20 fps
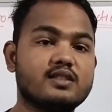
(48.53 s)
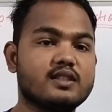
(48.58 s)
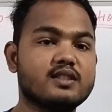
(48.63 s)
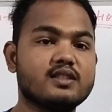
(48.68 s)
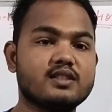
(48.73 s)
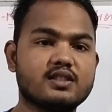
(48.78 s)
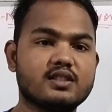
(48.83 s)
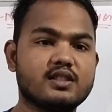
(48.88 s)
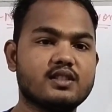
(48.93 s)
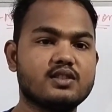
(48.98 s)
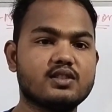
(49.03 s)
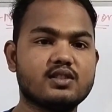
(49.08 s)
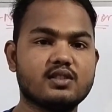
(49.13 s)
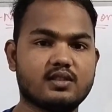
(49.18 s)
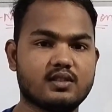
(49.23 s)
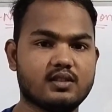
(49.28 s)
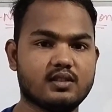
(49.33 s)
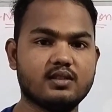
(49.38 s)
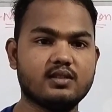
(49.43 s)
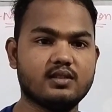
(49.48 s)

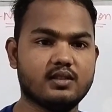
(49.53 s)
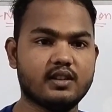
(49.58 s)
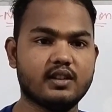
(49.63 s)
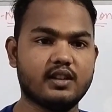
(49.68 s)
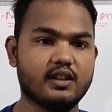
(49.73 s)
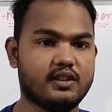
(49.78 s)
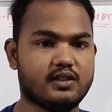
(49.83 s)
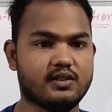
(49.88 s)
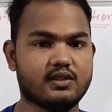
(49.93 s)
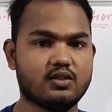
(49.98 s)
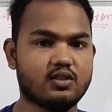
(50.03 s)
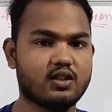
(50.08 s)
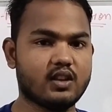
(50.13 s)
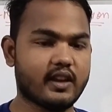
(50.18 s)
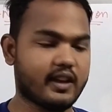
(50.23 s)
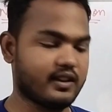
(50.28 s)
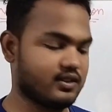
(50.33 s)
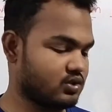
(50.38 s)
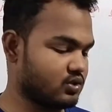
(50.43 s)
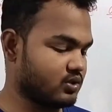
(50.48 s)
junctions it is.
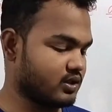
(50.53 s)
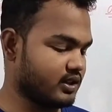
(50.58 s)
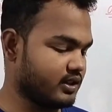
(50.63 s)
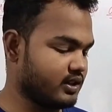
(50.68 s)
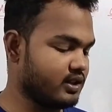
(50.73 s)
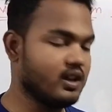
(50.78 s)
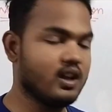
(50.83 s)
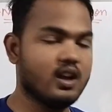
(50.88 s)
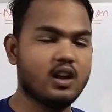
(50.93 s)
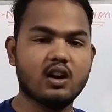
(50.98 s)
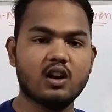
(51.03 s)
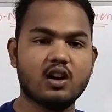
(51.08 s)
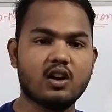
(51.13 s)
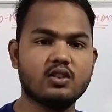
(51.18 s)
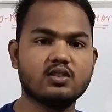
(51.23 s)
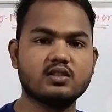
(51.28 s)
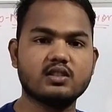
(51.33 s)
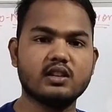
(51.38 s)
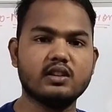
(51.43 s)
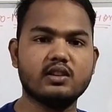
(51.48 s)
Okay, actually,
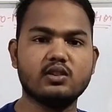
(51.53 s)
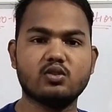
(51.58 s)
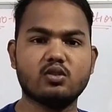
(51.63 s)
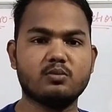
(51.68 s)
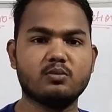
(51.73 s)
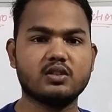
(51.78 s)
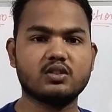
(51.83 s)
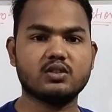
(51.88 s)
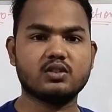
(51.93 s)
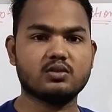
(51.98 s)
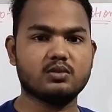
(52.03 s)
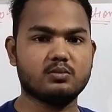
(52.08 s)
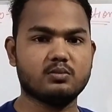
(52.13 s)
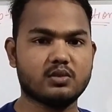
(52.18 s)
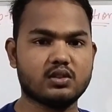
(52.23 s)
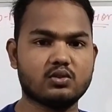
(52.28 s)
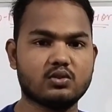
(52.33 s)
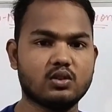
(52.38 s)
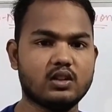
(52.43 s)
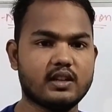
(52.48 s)
how is the
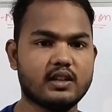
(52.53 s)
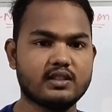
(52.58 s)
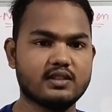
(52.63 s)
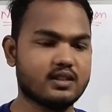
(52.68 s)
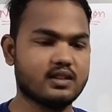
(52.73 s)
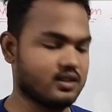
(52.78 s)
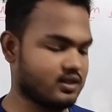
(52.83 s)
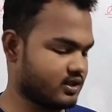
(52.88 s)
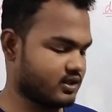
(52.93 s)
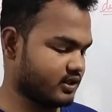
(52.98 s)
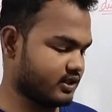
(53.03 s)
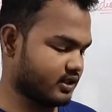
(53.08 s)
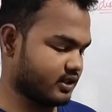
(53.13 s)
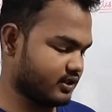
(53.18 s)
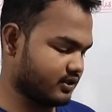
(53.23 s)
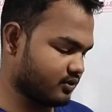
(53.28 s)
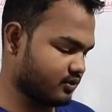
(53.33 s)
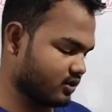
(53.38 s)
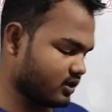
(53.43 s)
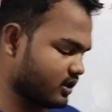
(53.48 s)
neuromuscular junction it
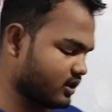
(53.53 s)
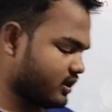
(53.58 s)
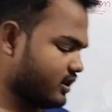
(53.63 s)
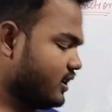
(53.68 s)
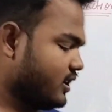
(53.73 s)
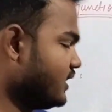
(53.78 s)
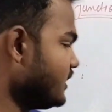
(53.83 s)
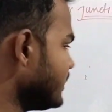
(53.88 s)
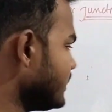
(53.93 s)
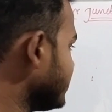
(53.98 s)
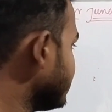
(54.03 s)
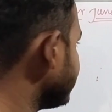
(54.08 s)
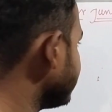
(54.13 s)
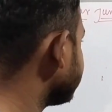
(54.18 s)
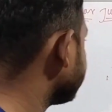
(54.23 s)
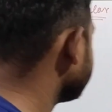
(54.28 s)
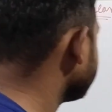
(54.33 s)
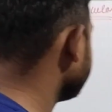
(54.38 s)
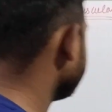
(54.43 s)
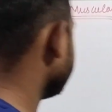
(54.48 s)
is? Okay, let's